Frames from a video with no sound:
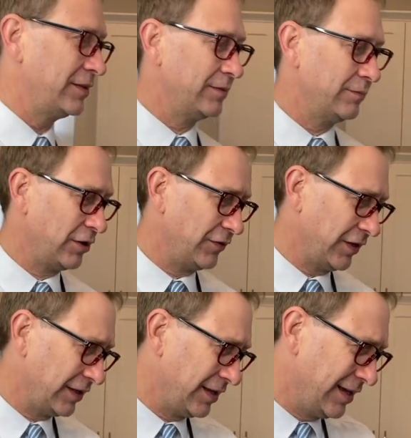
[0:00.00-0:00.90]
Perfect.
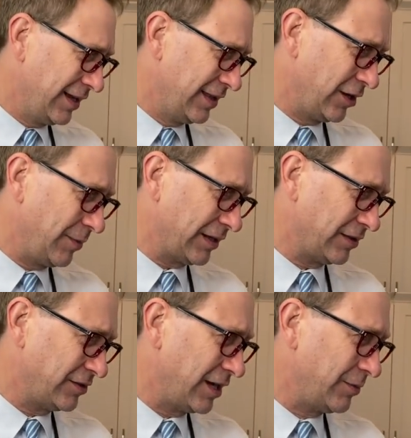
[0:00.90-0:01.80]
go back to the
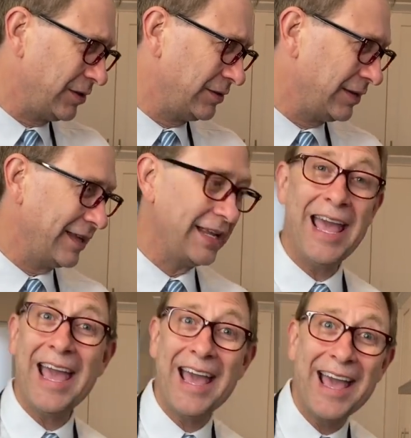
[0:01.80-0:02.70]
timer.
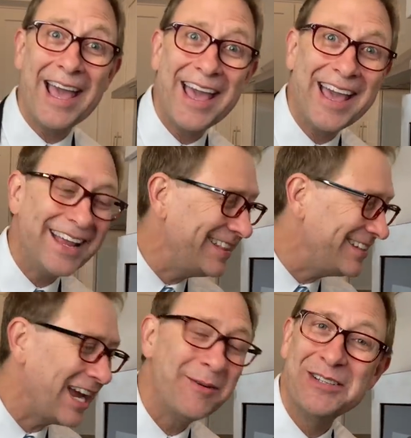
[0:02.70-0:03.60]
And the
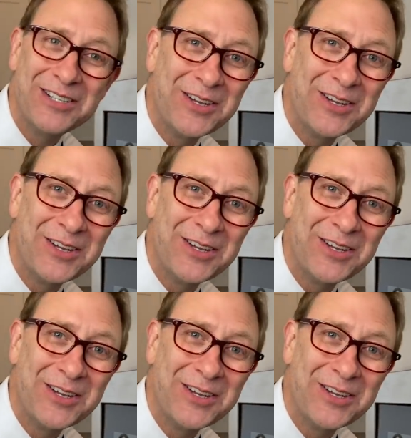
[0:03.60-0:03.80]
timer's still